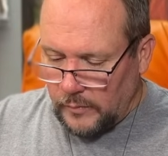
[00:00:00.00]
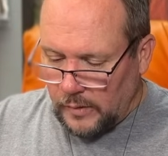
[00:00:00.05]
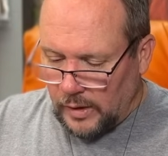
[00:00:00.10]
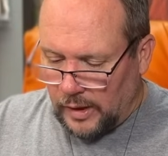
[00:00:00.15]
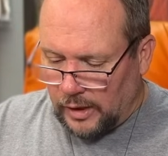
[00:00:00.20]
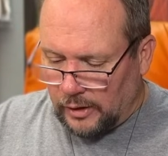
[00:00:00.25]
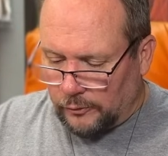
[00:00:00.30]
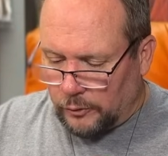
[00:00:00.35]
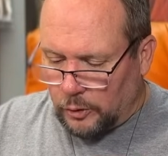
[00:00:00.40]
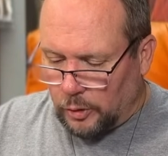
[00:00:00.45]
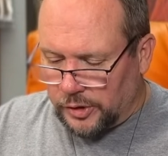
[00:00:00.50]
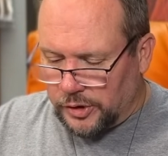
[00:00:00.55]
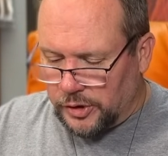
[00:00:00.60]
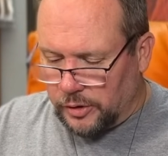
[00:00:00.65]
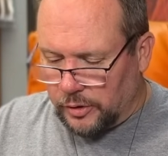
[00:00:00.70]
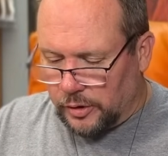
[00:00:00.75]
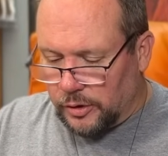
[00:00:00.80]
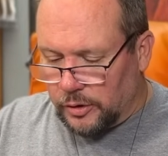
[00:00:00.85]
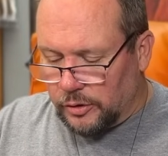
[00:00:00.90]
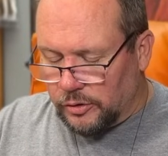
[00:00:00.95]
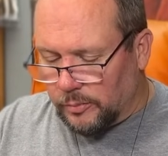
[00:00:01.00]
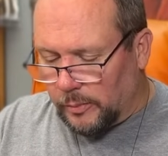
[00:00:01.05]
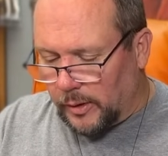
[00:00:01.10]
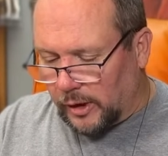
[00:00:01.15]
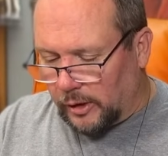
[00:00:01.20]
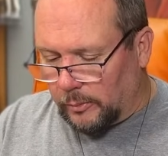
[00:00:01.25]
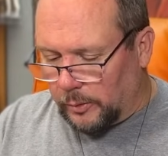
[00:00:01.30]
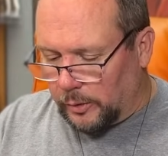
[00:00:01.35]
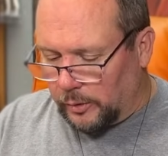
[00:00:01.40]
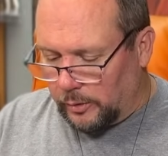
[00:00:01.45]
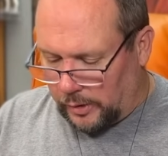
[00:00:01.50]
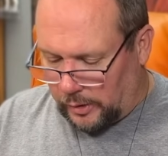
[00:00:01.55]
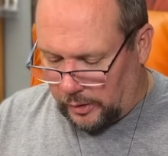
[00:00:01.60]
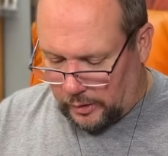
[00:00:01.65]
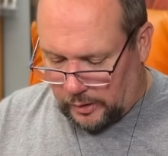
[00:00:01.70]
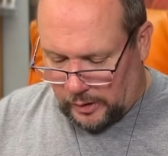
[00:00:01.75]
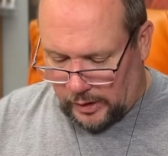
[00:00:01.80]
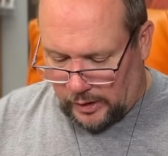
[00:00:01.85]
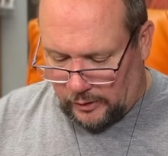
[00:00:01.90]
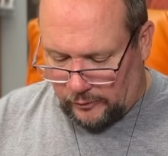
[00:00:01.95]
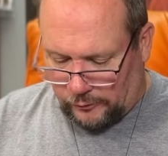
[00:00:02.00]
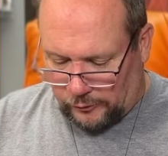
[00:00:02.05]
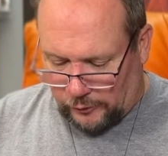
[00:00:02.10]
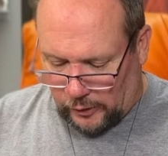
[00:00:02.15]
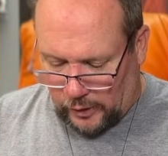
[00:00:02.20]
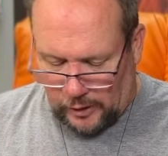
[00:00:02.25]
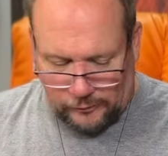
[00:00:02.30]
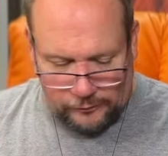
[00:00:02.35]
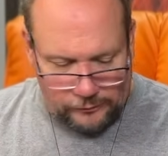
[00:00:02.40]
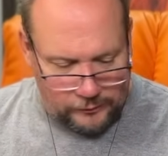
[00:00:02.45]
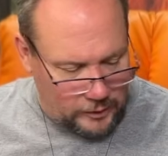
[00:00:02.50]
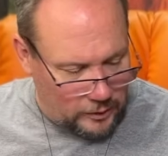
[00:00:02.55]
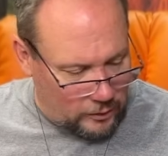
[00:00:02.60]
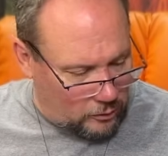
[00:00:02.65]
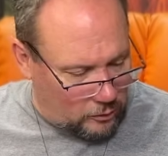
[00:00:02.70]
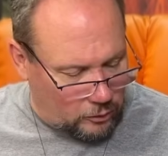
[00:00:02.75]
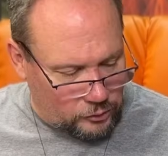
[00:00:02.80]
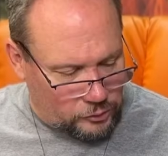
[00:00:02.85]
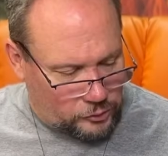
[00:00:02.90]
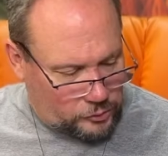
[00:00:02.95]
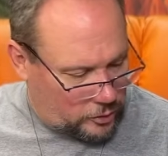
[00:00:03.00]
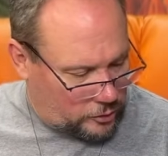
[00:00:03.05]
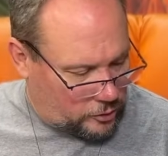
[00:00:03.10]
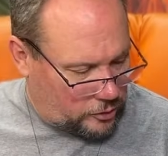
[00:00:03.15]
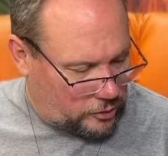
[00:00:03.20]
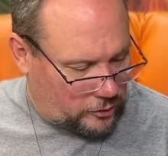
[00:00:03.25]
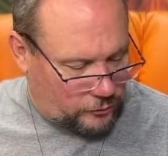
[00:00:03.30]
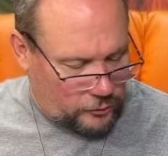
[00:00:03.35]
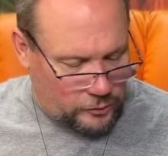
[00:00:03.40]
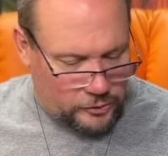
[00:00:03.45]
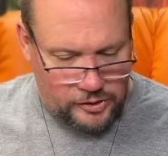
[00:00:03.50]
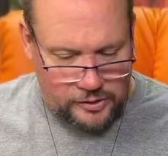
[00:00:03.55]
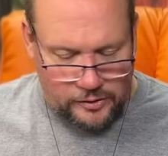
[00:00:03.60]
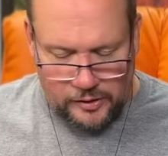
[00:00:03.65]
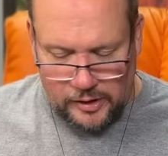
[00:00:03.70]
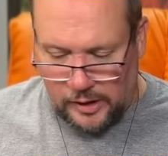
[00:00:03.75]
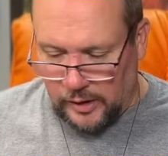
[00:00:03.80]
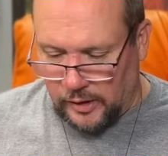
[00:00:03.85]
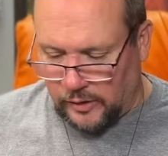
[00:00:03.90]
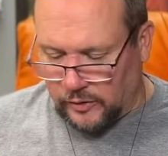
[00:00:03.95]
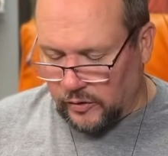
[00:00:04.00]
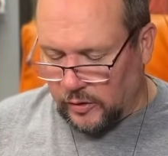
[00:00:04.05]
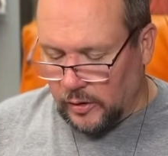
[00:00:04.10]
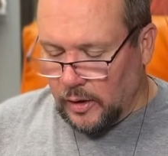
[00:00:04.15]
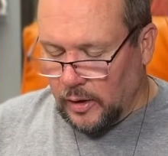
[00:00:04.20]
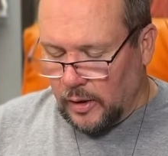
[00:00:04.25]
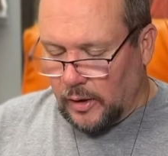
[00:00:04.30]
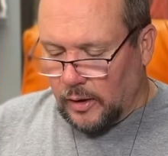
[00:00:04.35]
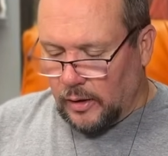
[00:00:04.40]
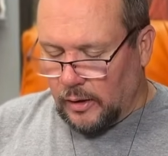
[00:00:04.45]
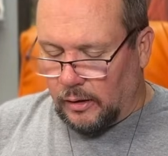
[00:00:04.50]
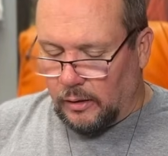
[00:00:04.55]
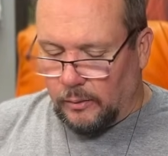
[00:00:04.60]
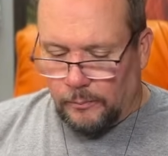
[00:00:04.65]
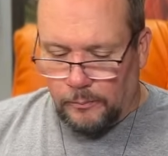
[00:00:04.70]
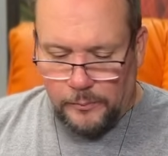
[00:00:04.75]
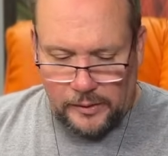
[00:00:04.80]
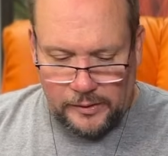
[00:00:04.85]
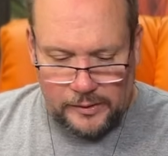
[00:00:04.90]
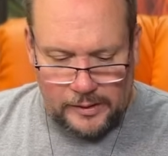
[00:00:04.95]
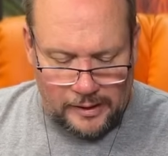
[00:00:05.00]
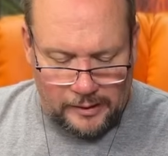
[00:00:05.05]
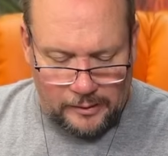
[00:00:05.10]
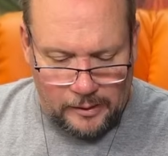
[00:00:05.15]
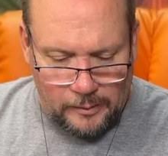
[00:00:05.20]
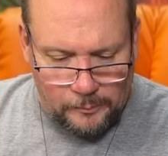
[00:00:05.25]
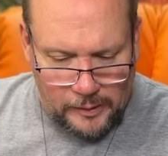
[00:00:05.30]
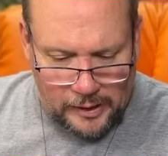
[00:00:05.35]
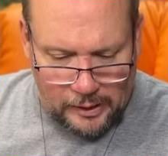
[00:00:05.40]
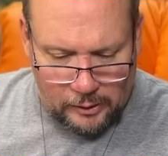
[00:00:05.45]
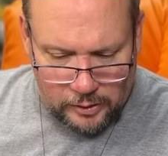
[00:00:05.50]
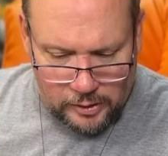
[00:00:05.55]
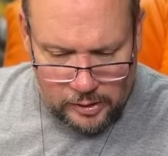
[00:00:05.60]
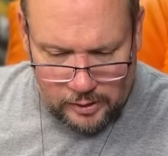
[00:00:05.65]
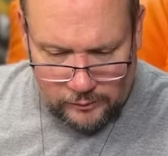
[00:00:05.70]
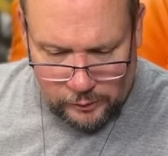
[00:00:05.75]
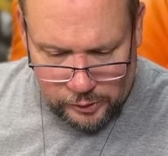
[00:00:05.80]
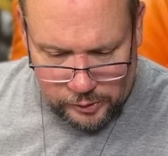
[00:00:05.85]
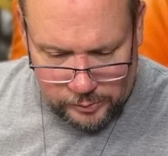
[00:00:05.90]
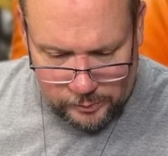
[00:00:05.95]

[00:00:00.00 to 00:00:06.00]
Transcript: And of course, you can use marabou and fluff and all sorts of different synthetics, but that about covers